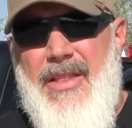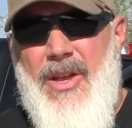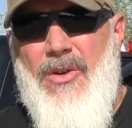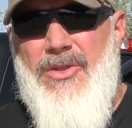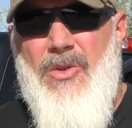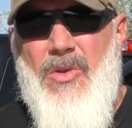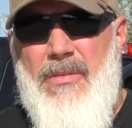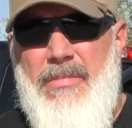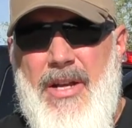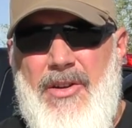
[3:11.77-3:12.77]
and they also
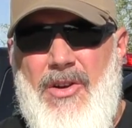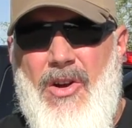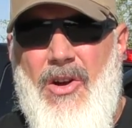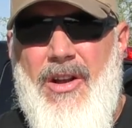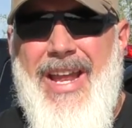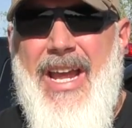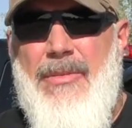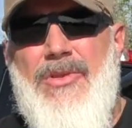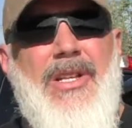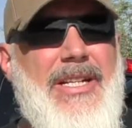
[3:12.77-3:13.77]
work better on
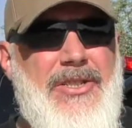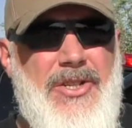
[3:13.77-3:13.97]
animals like